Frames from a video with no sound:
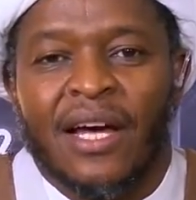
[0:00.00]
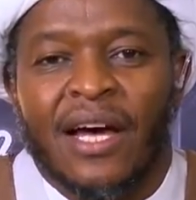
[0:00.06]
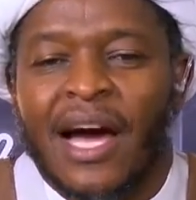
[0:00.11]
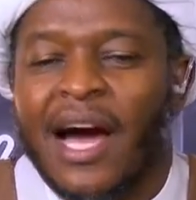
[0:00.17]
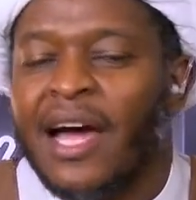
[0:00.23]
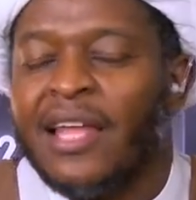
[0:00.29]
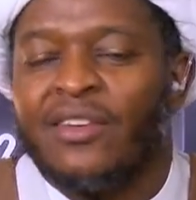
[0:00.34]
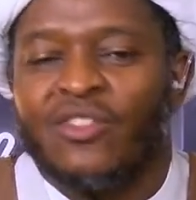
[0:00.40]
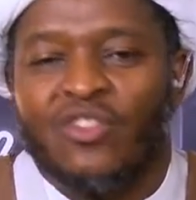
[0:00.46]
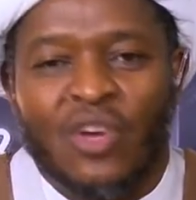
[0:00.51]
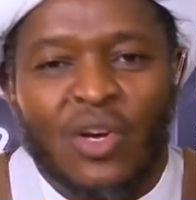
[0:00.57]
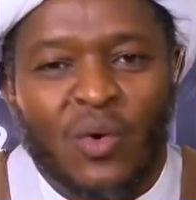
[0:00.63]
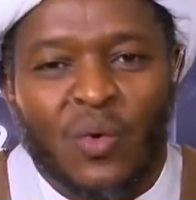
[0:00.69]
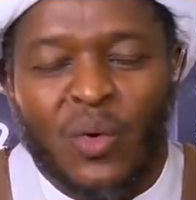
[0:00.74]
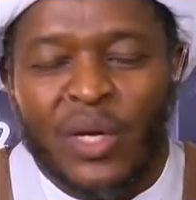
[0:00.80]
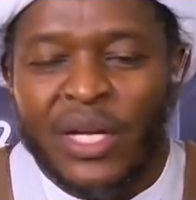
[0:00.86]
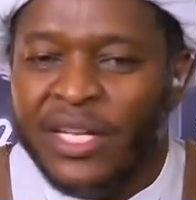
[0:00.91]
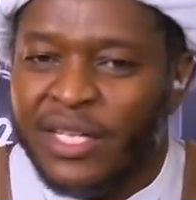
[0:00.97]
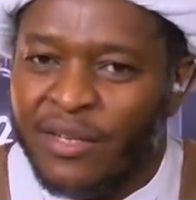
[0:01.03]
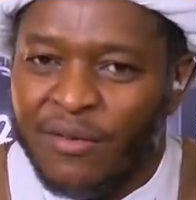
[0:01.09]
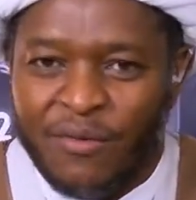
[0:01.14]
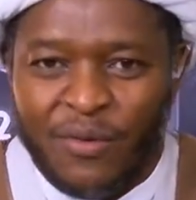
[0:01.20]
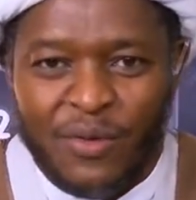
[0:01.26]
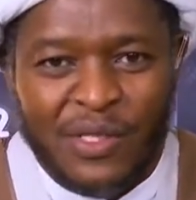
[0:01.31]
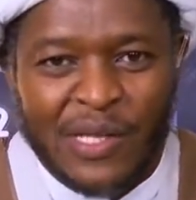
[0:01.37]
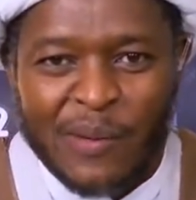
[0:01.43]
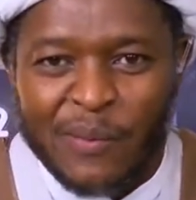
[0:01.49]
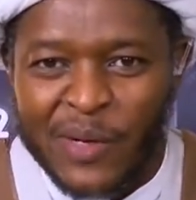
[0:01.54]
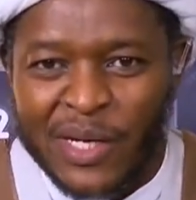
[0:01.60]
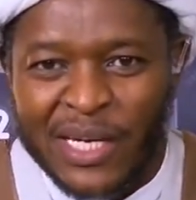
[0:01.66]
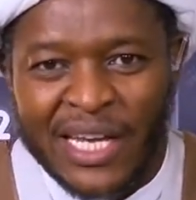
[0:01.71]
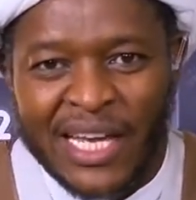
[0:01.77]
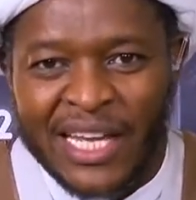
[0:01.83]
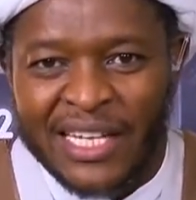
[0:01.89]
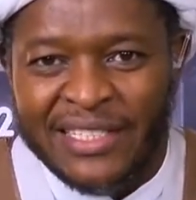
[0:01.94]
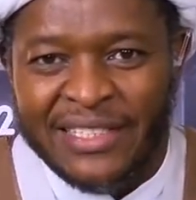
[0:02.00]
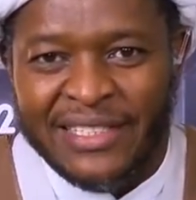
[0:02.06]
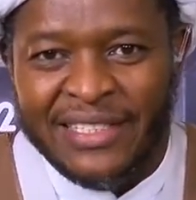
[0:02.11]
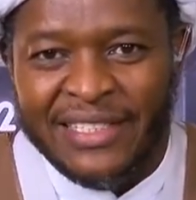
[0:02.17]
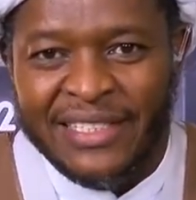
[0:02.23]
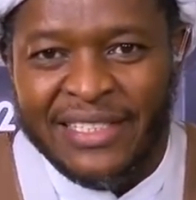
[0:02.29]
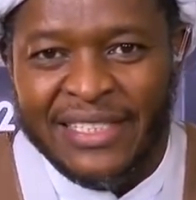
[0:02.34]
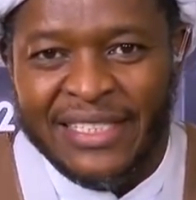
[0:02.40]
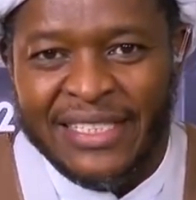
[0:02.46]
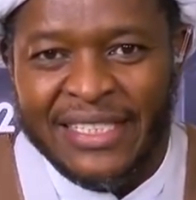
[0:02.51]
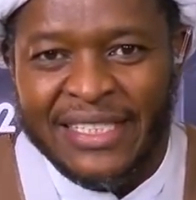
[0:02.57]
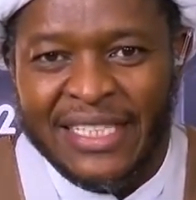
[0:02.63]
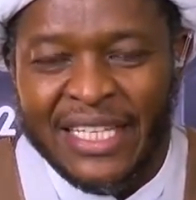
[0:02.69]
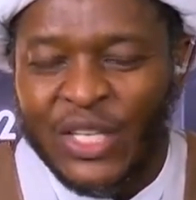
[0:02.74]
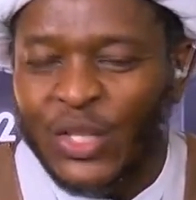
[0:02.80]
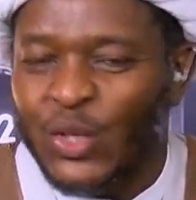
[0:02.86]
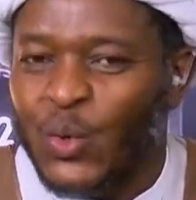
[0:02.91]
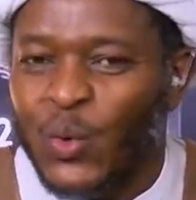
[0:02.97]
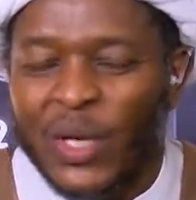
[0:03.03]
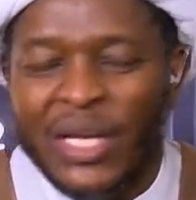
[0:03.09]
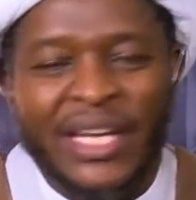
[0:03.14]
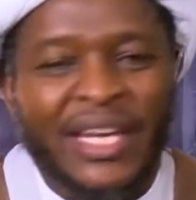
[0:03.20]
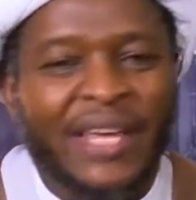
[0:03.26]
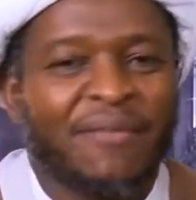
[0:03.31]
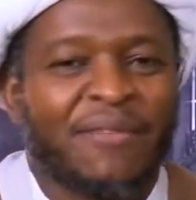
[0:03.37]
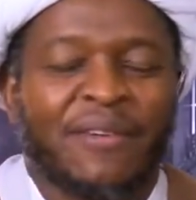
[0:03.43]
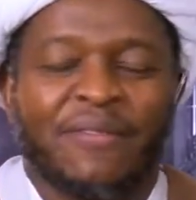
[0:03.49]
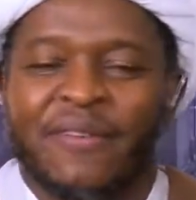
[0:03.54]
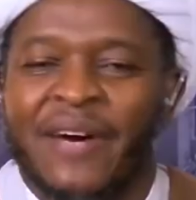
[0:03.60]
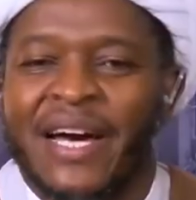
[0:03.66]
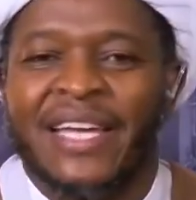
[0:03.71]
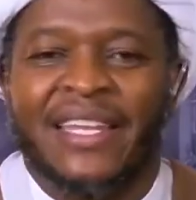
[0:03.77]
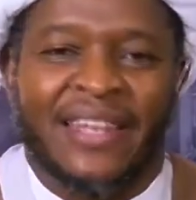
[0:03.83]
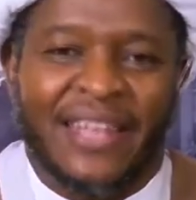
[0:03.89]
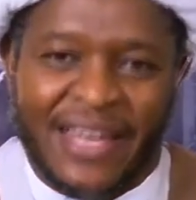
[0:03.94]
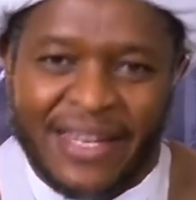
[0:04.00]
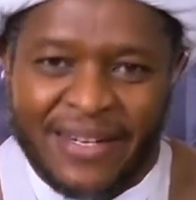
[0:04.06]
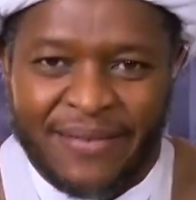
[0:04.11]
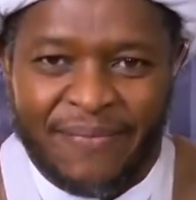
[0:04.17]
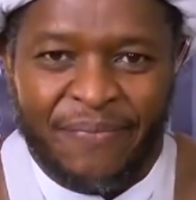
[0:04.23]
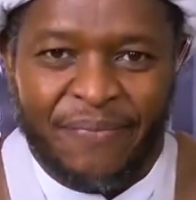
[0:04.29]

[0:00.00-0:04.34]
and tranquility for someone else. You will never find that.